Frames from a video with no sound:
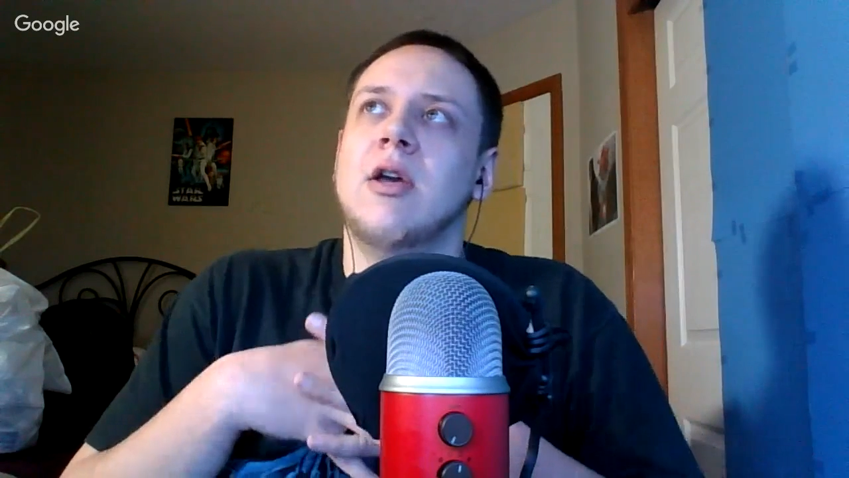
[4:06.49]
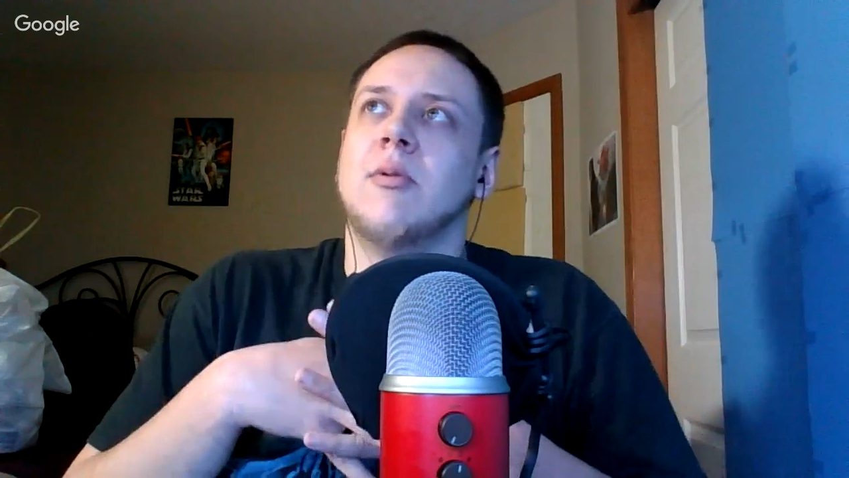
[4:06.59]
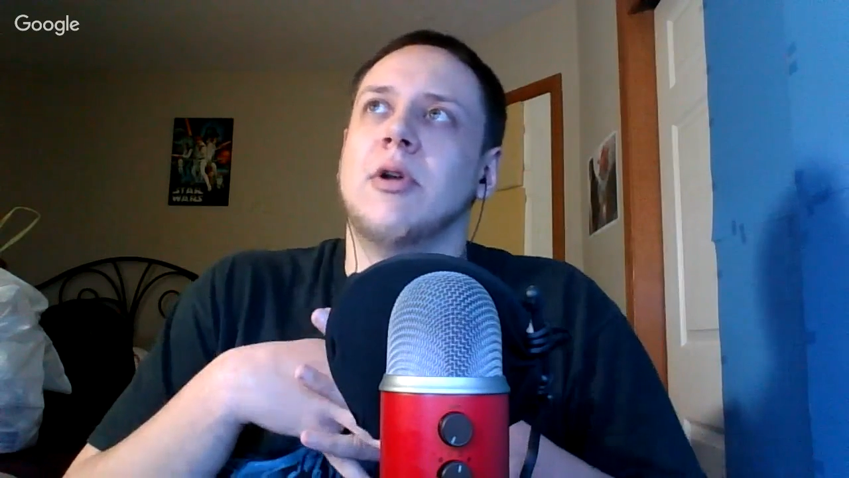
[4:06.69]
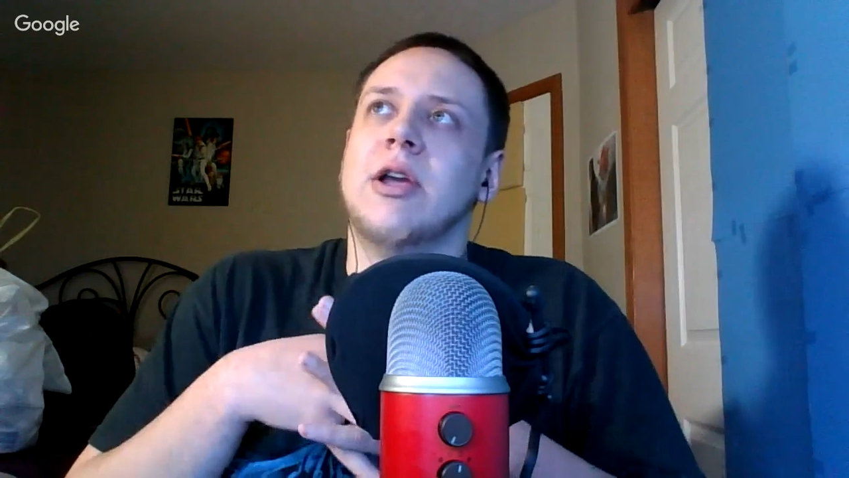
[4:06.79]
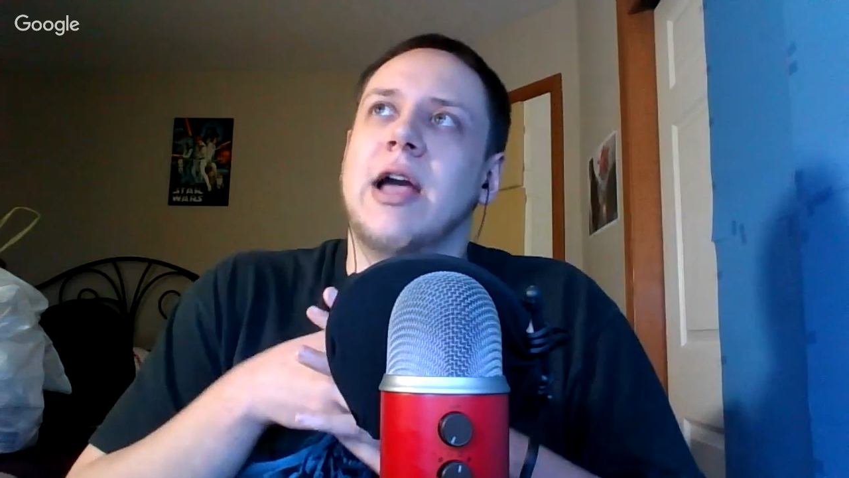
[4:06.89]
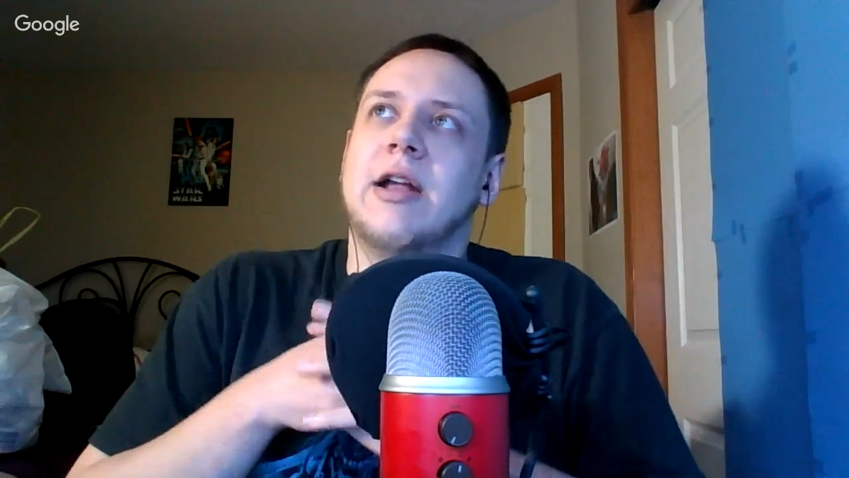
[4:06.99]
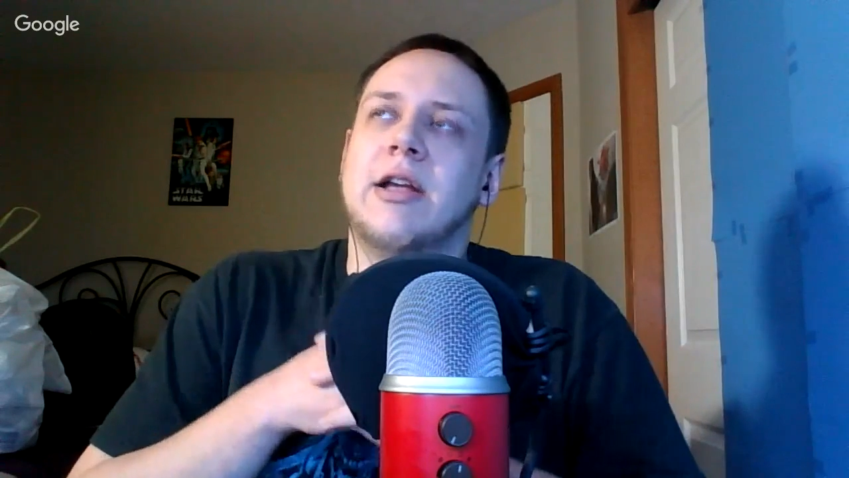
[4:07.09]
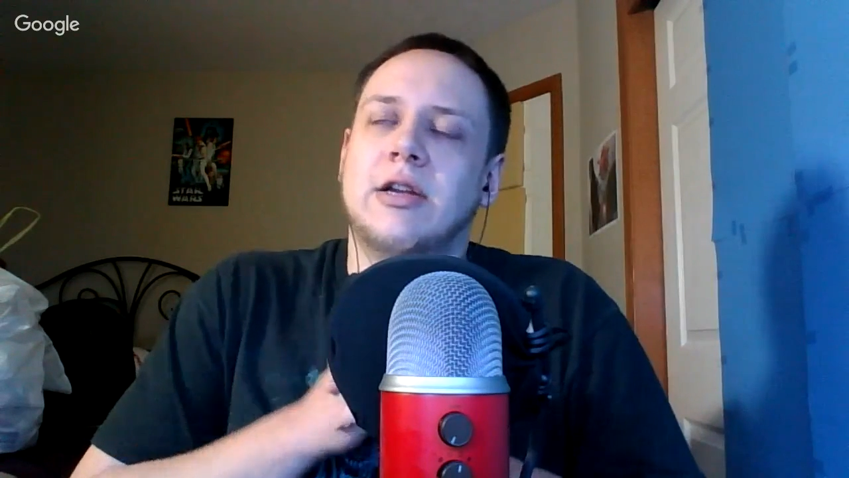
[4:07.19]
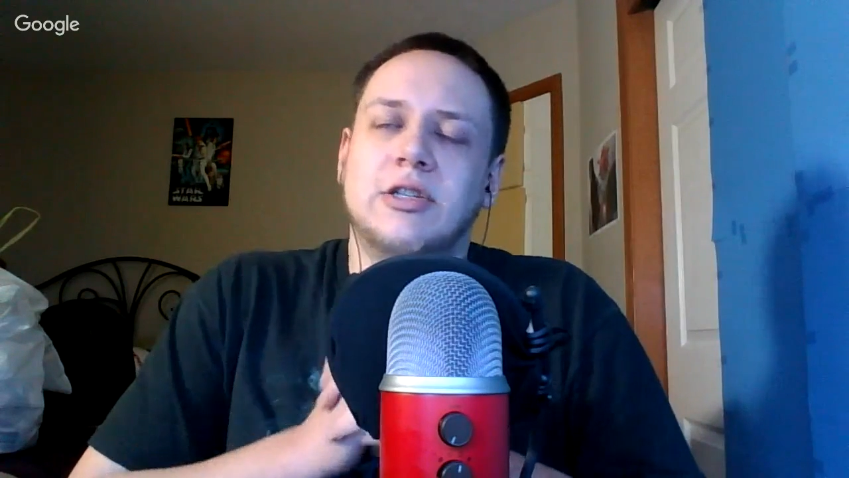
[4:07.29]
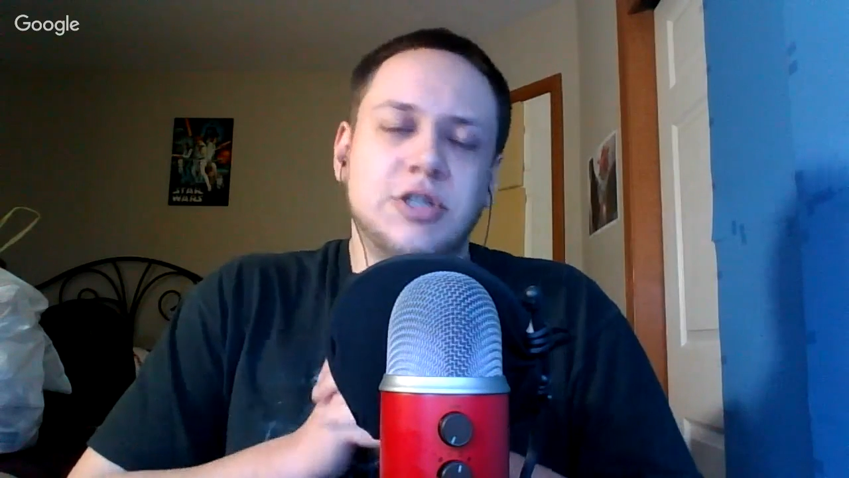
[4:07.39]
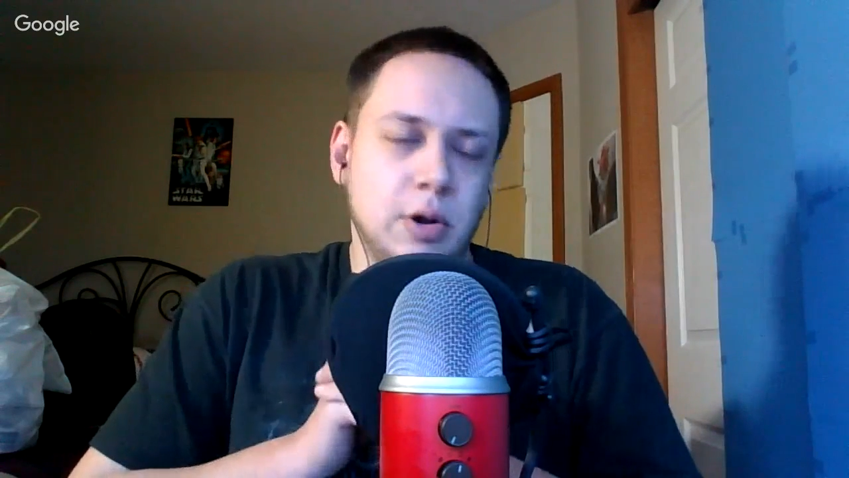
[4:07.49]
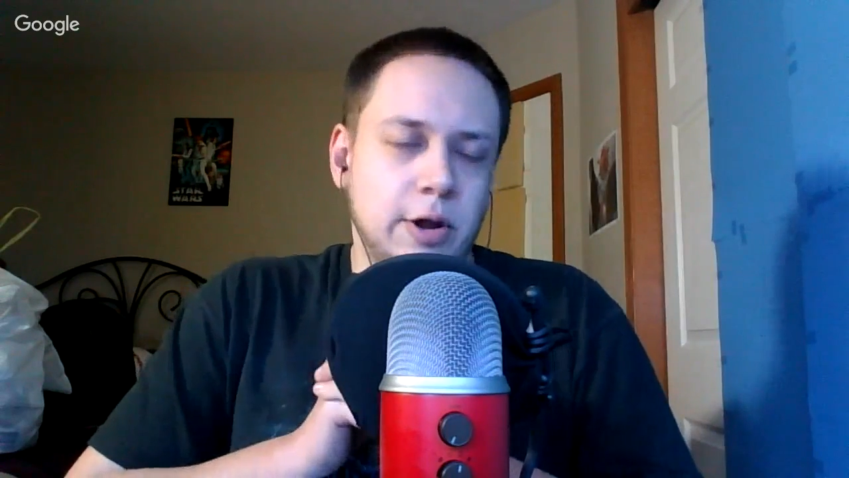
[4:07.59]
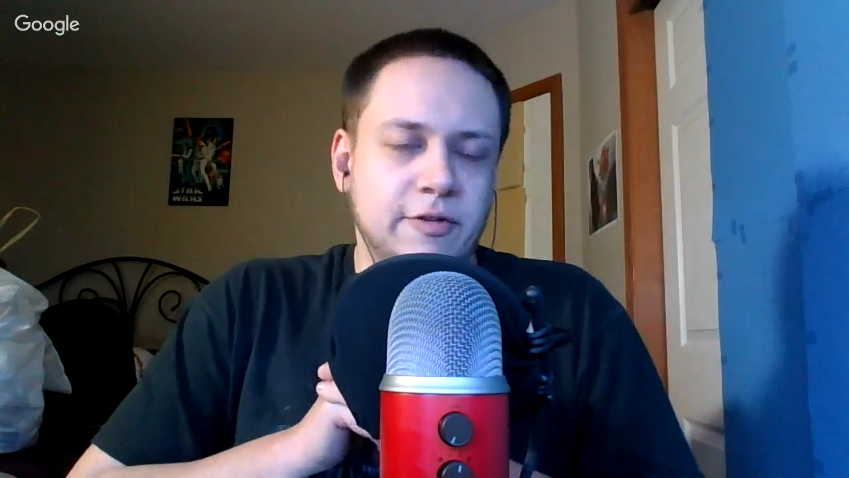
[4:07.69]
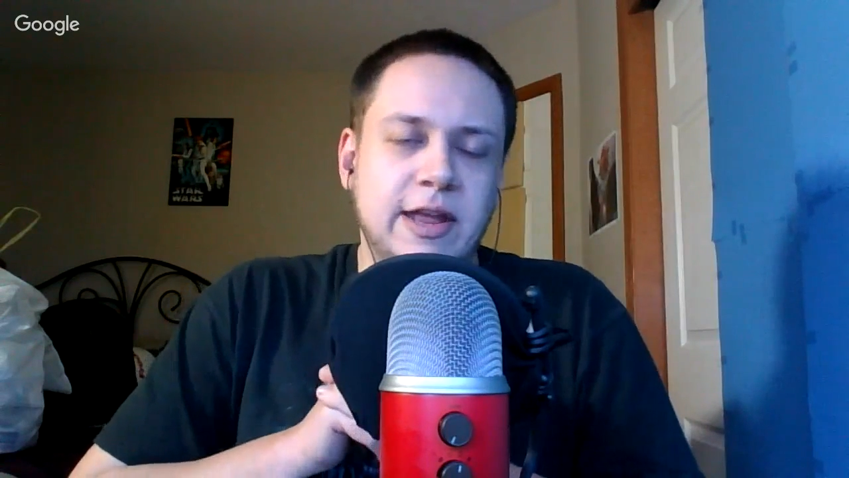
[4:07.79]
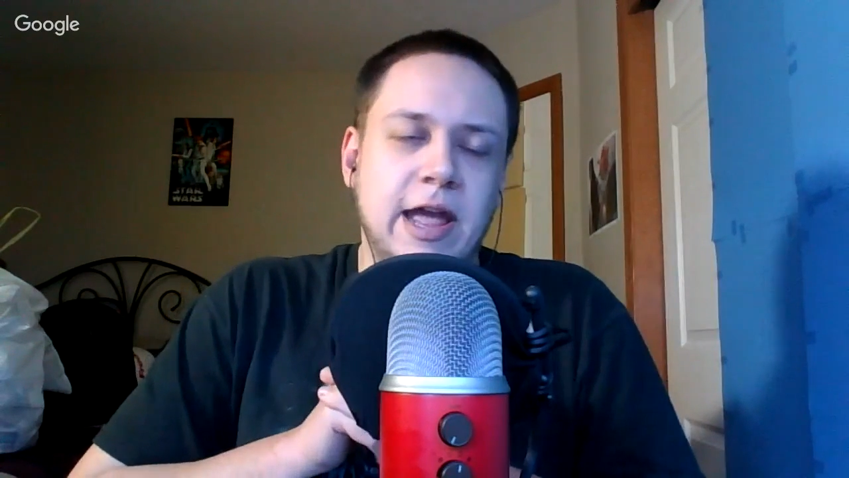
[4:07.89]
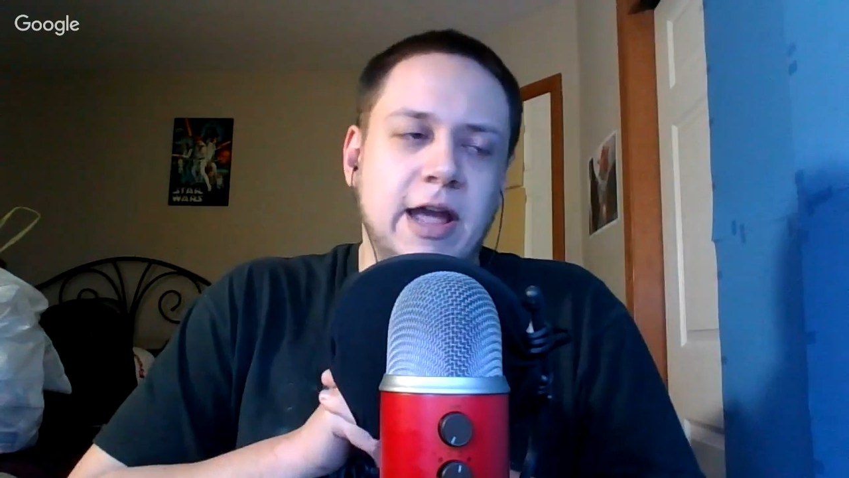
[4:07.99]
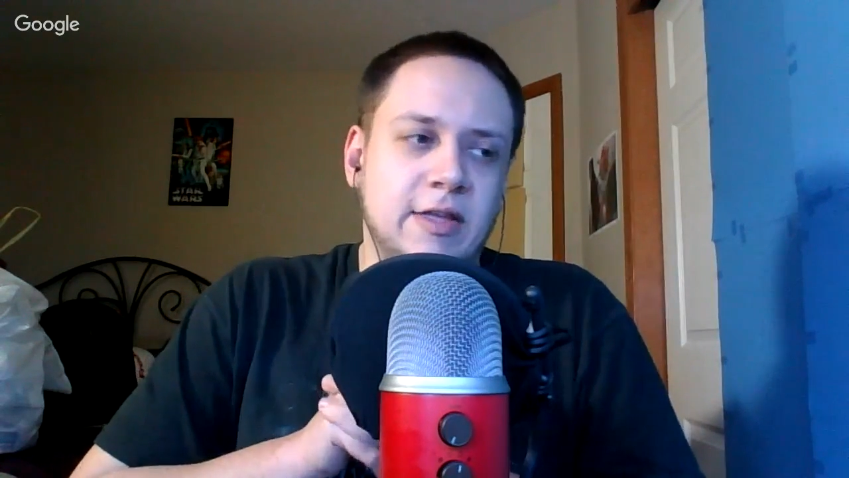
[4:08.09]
where you kind of show off the deck,